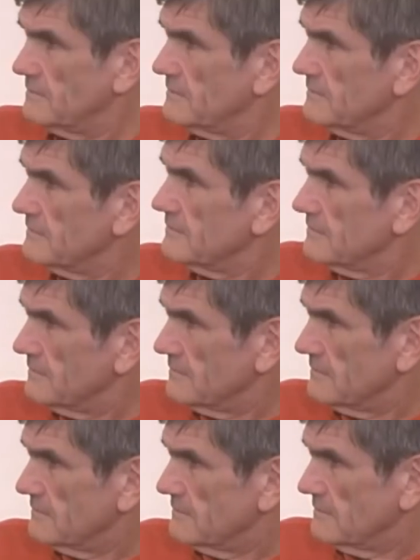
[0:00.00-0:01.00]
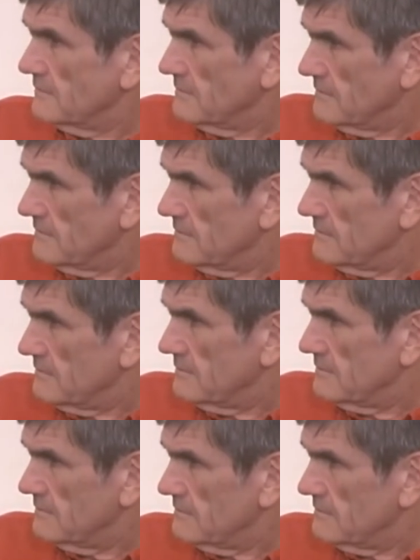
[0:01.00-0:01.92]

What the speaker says: Nothing is said.